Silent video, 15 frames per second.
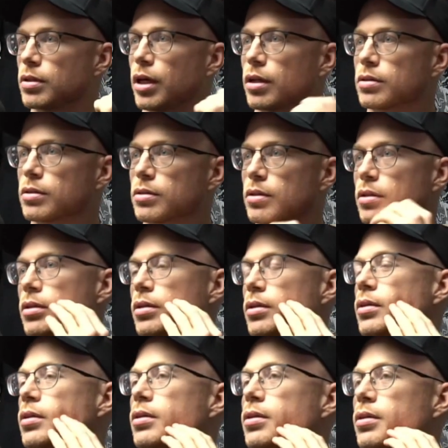and snare too. I
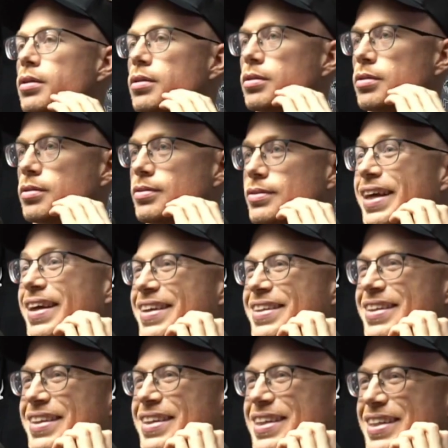don't even need the whole kit. I
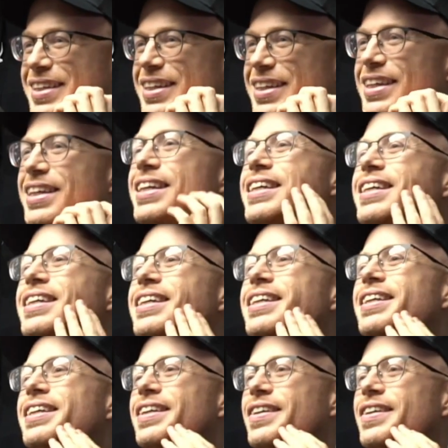just need the kick drum and the snare